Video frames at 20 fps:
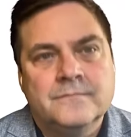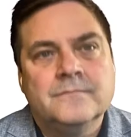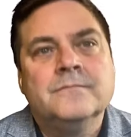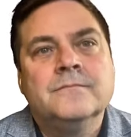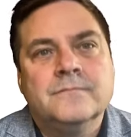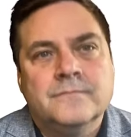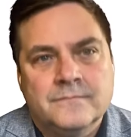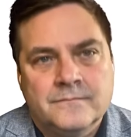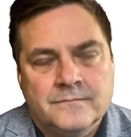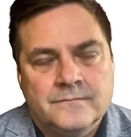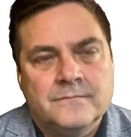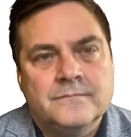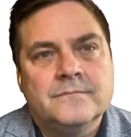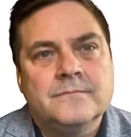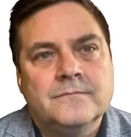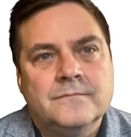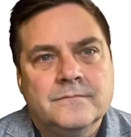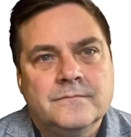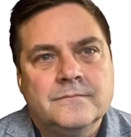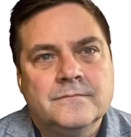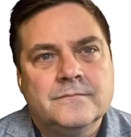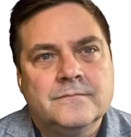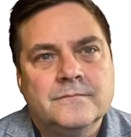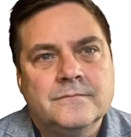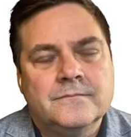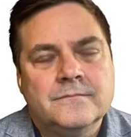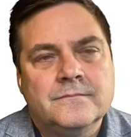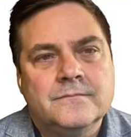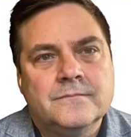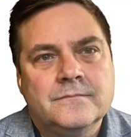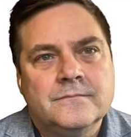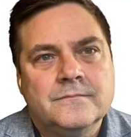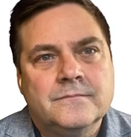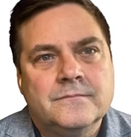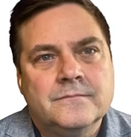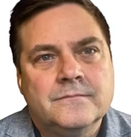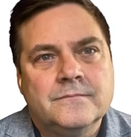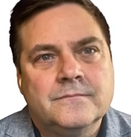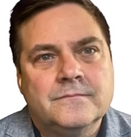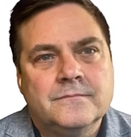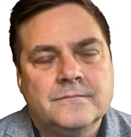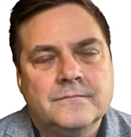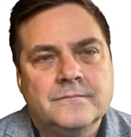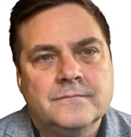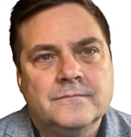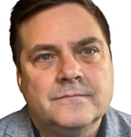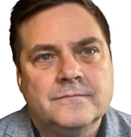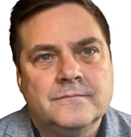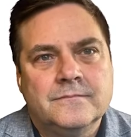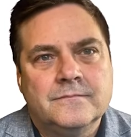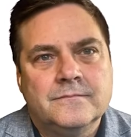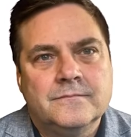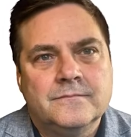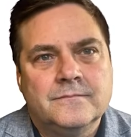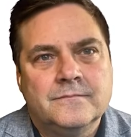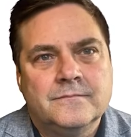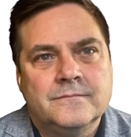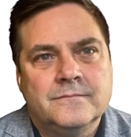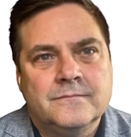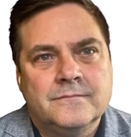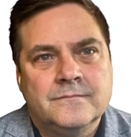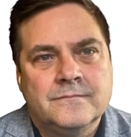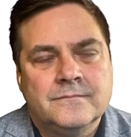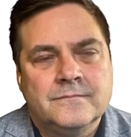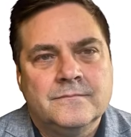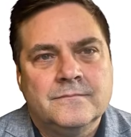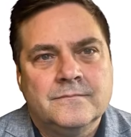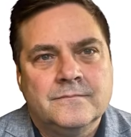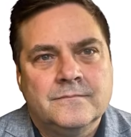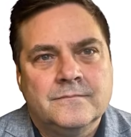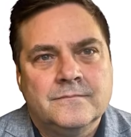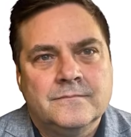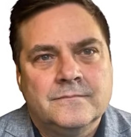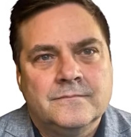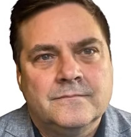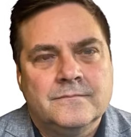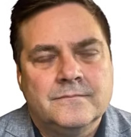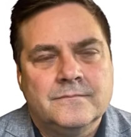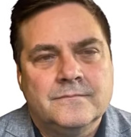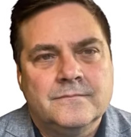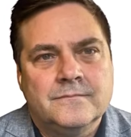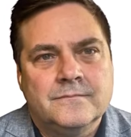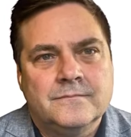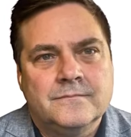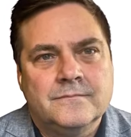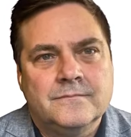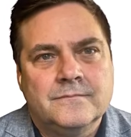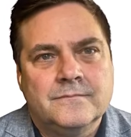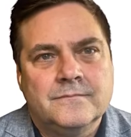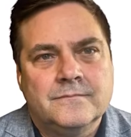The person shown says nothing.